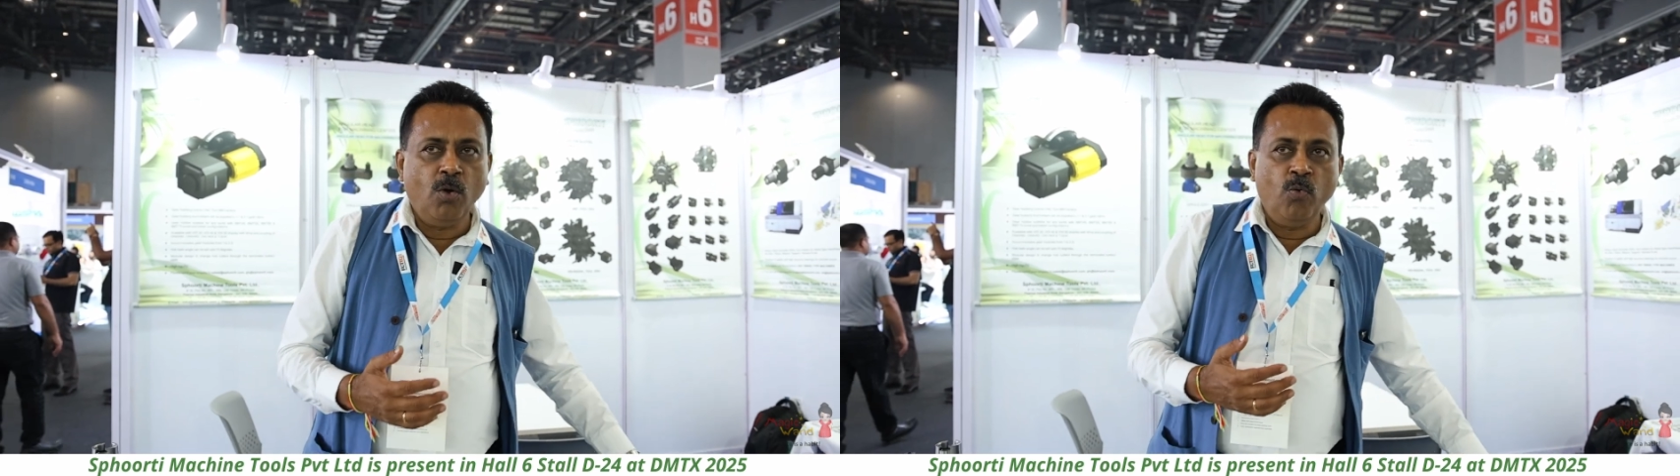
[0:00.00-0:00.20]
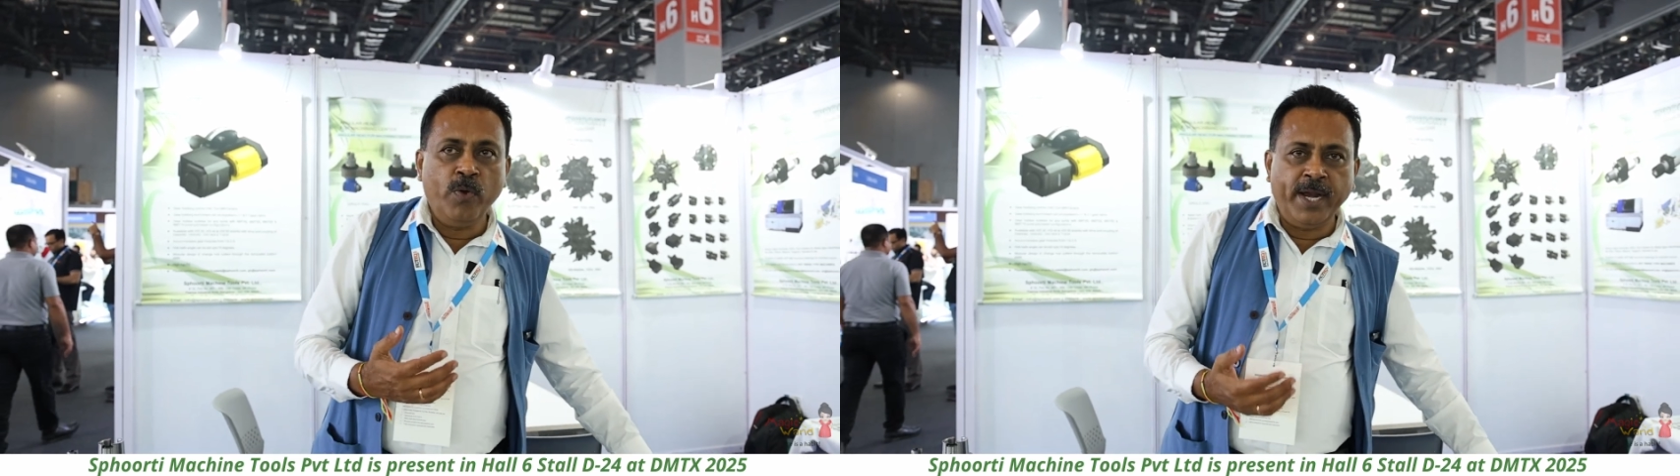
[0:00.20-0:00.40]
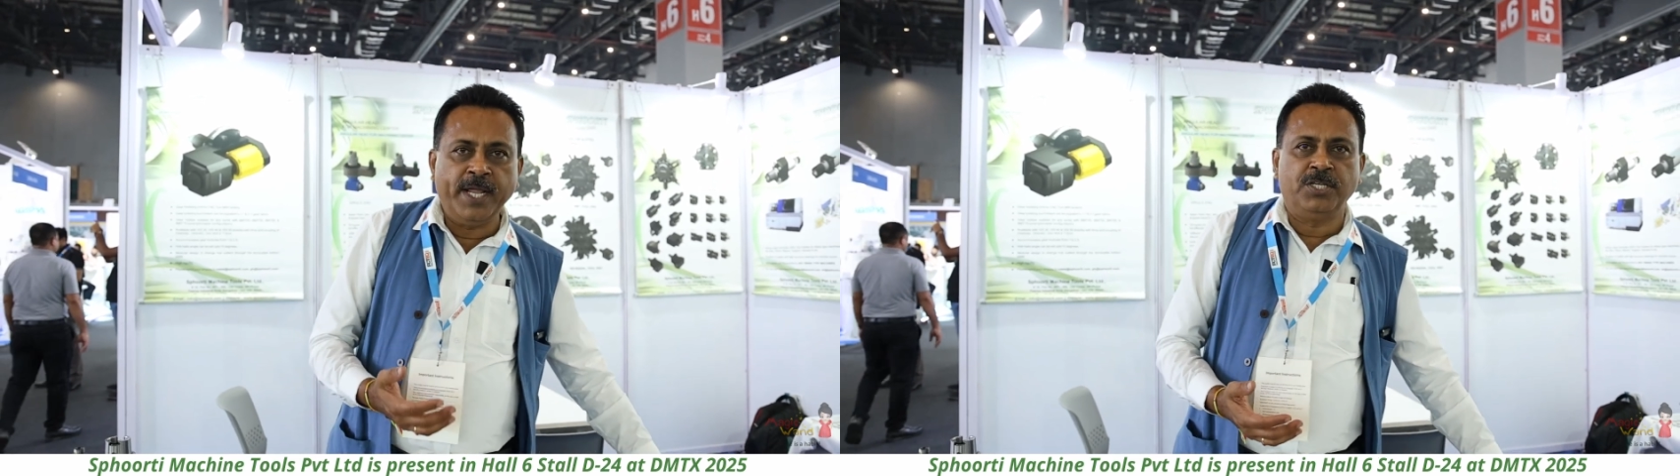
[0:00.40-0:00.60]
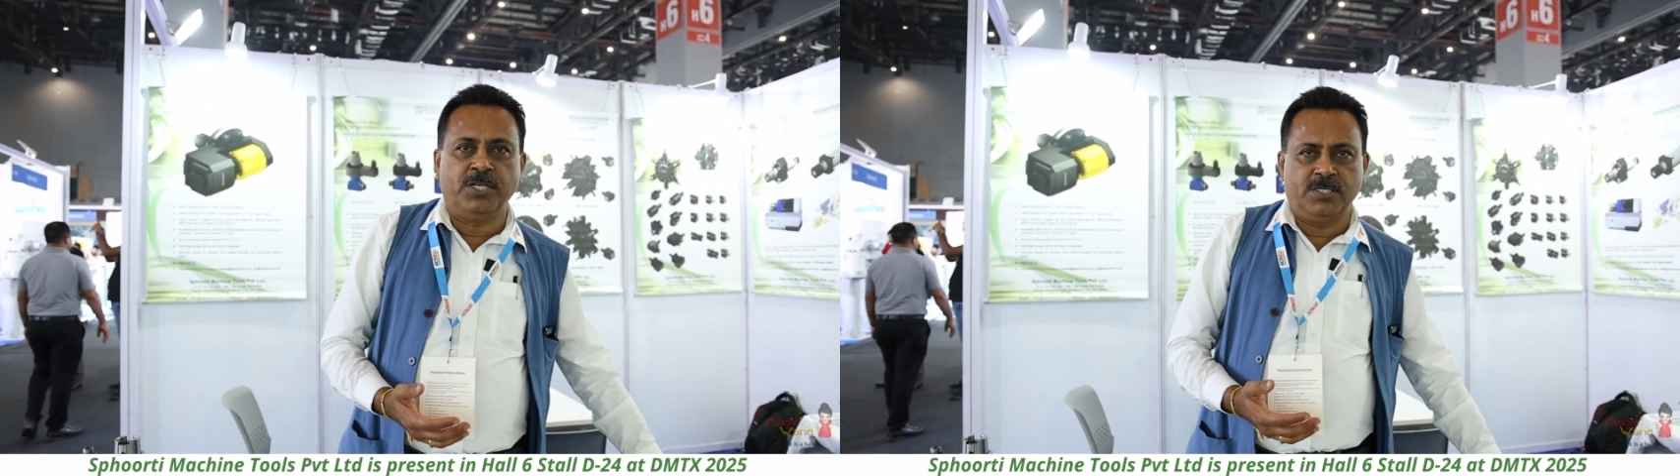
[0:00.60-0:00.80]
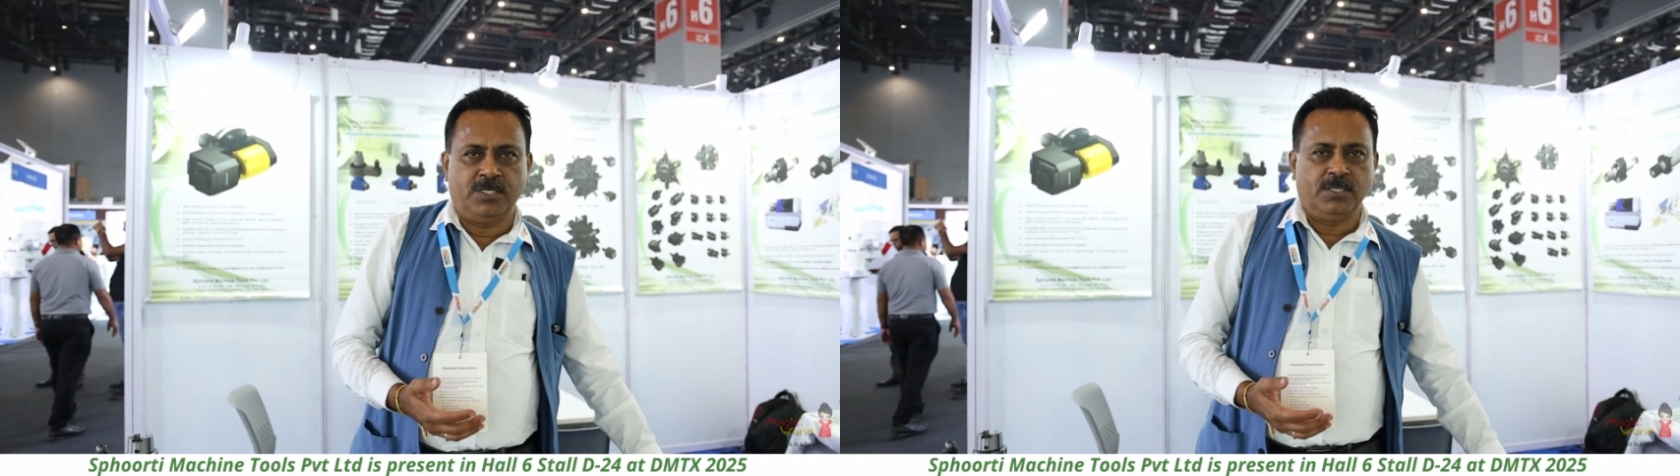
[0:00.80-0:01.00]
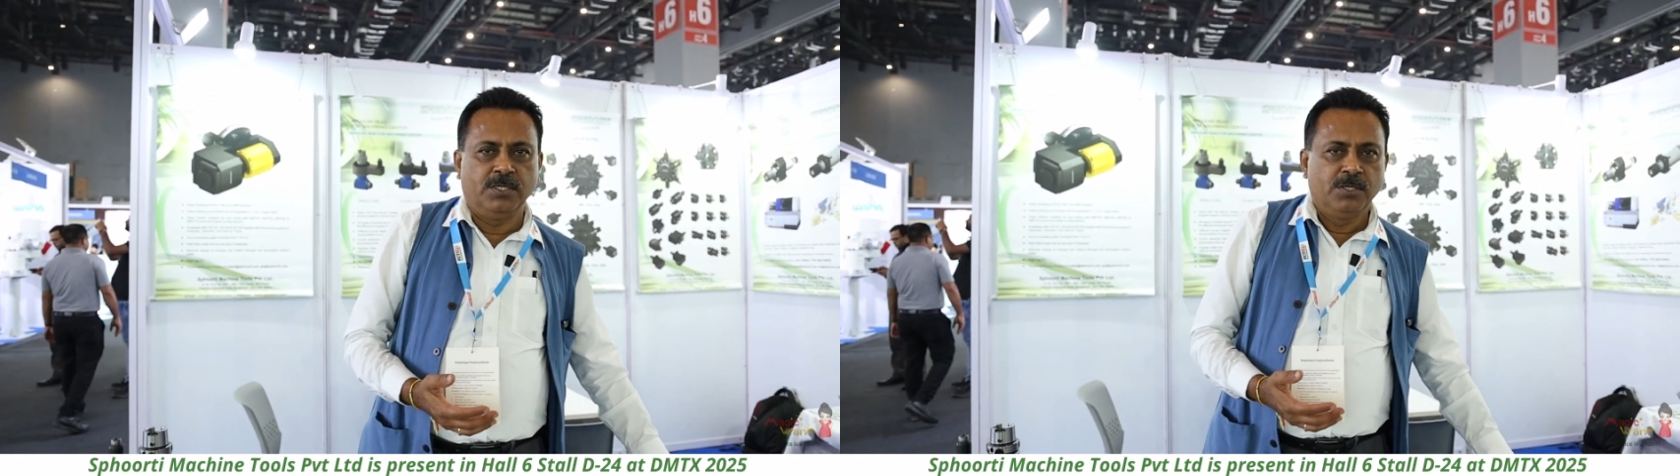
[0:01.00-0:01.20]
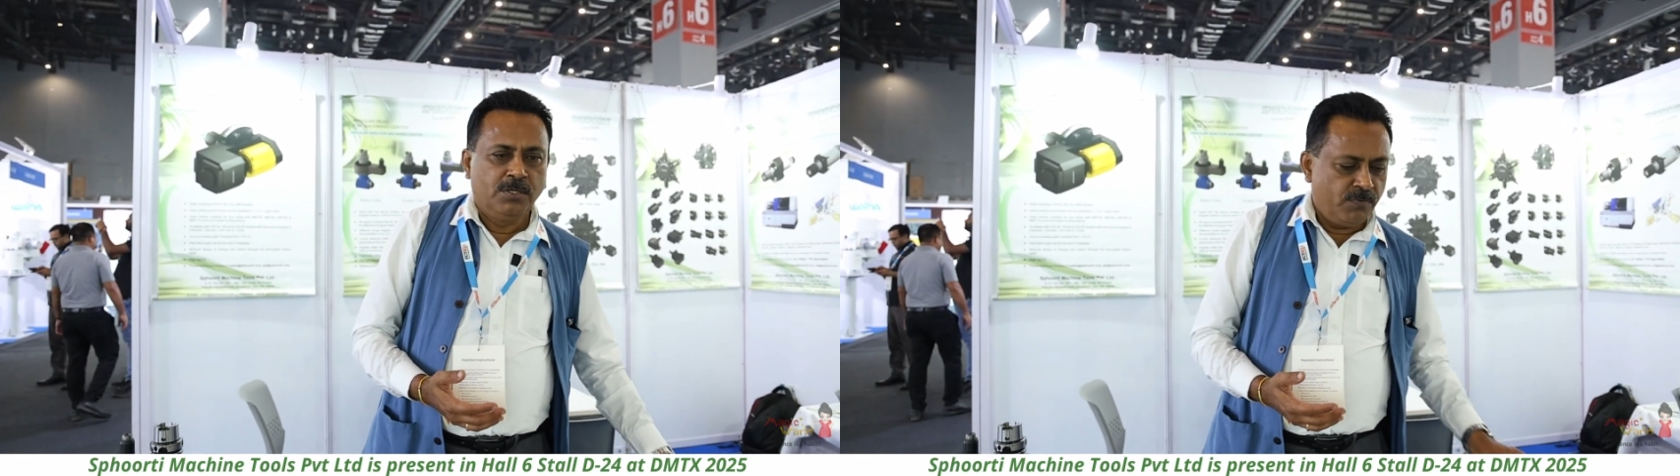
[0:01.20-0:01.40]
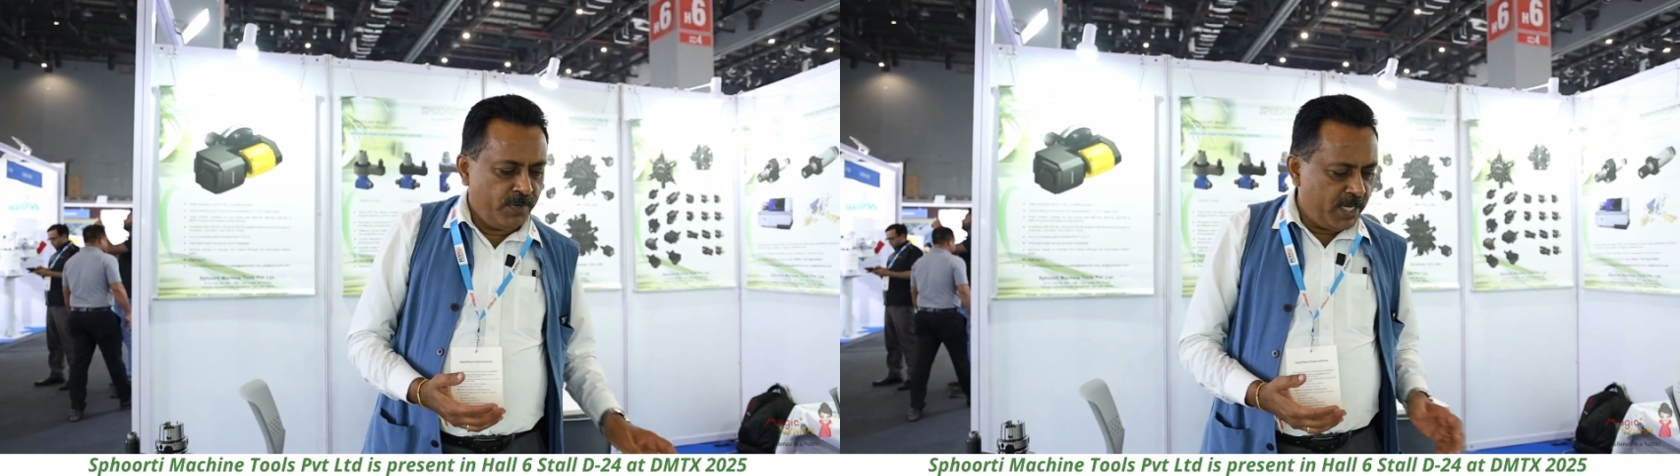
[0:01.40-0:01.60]
varieties.
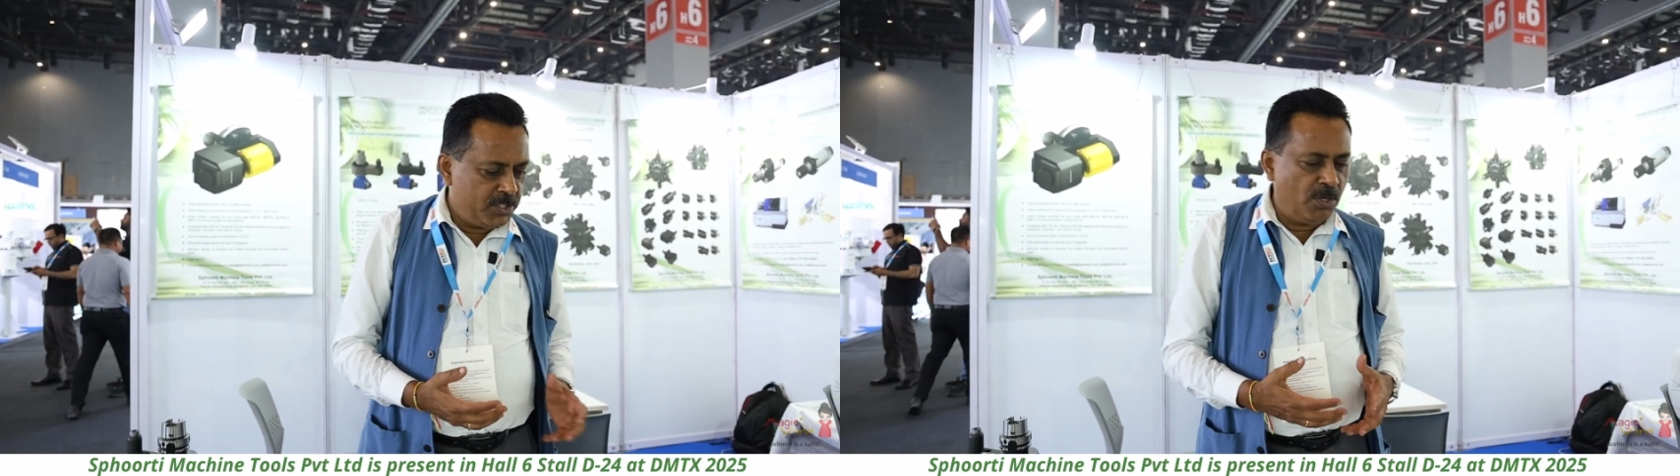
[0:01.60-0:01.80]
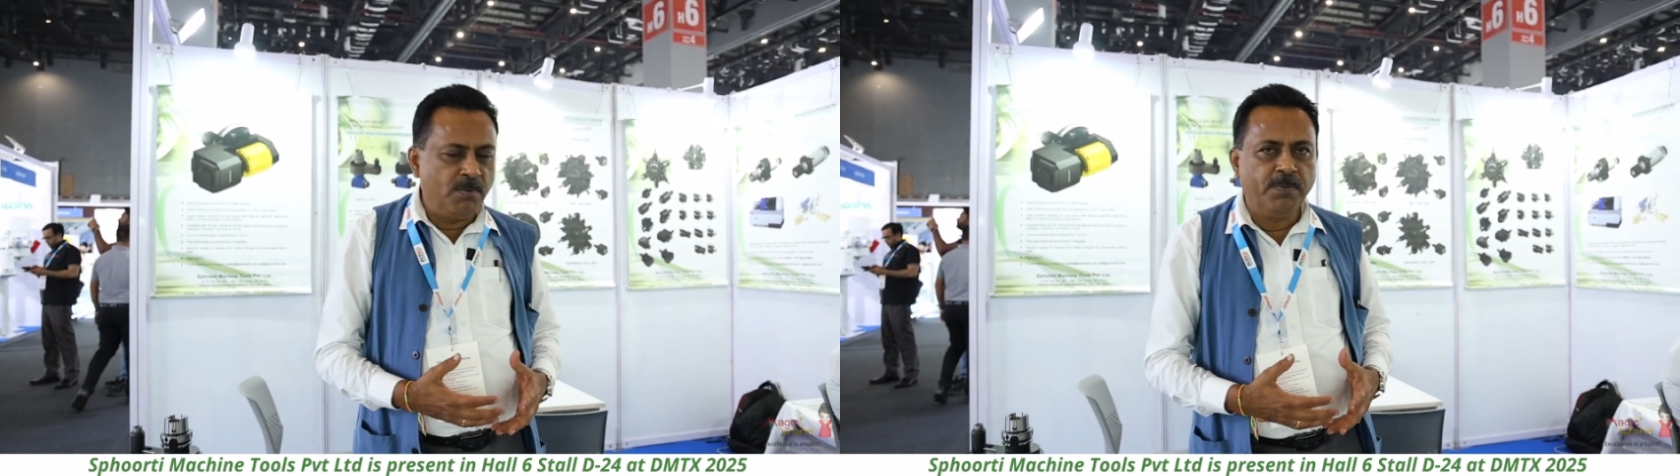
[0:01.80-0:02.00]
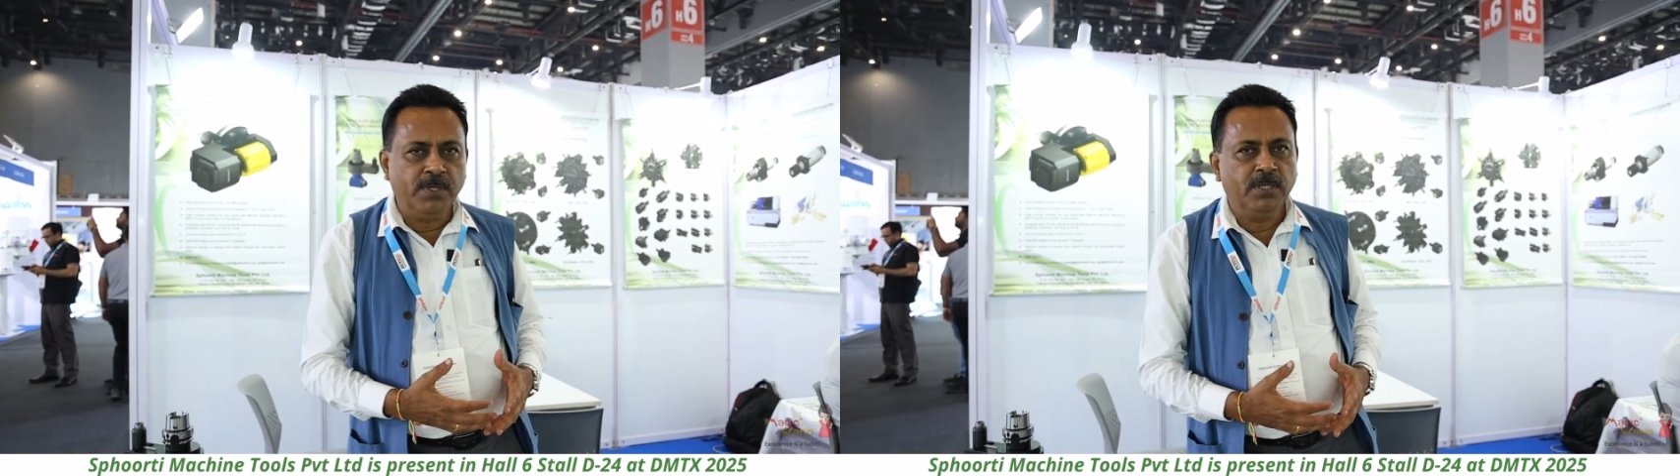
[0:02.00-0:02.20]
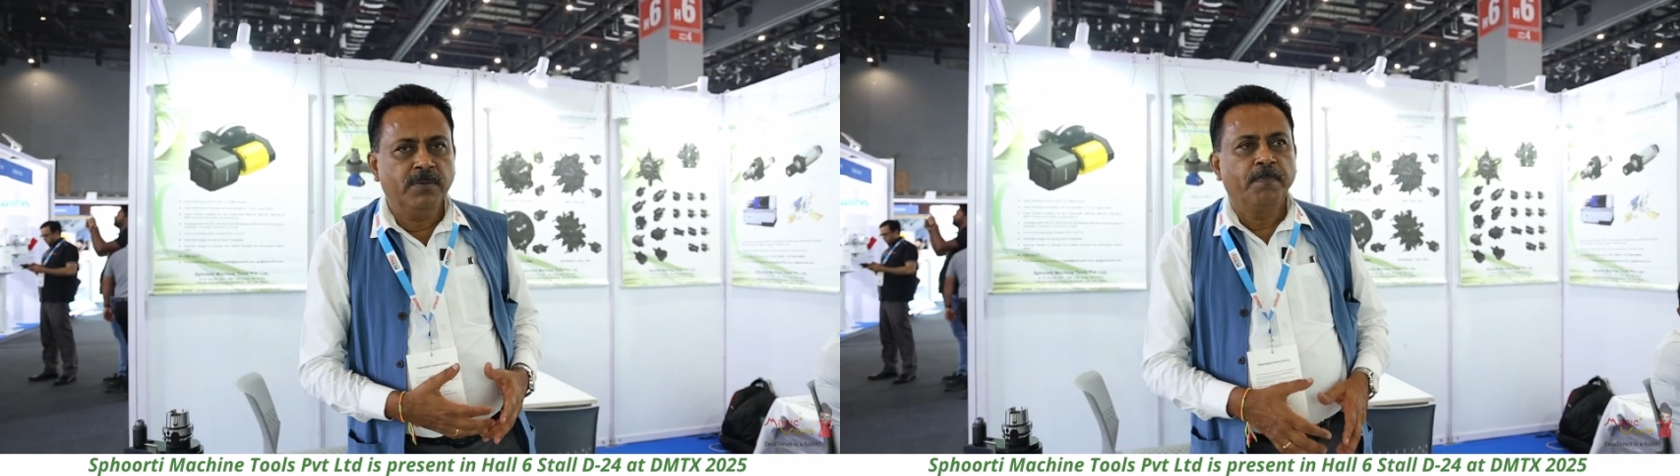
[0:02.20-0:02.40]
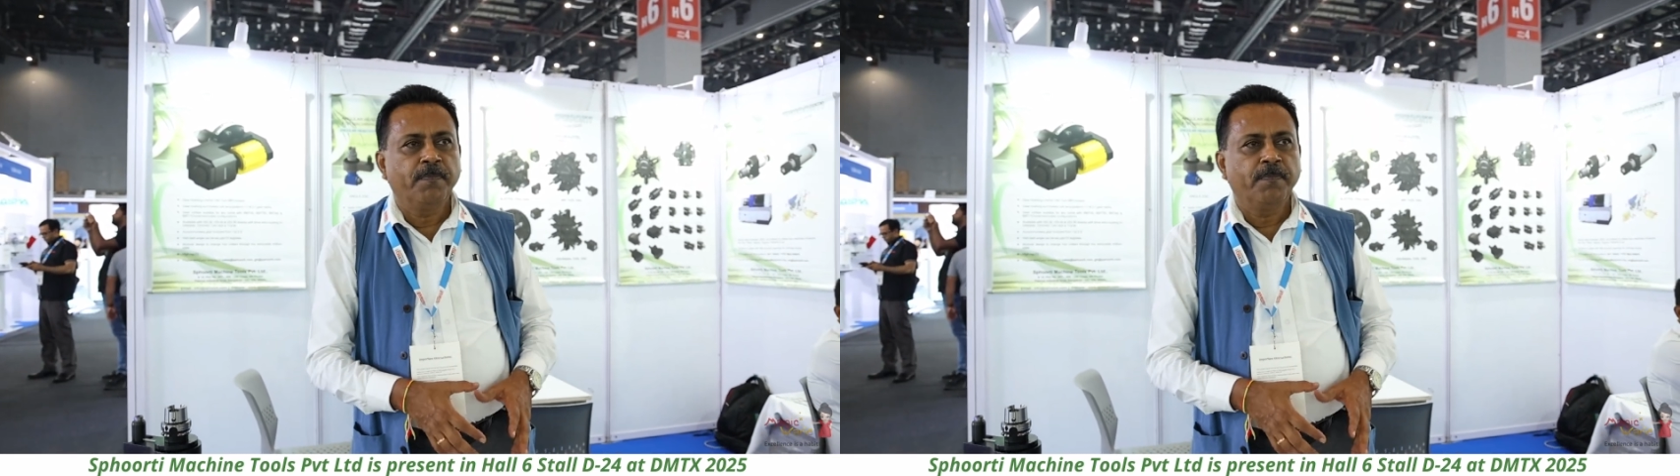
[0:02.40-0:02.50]
For example,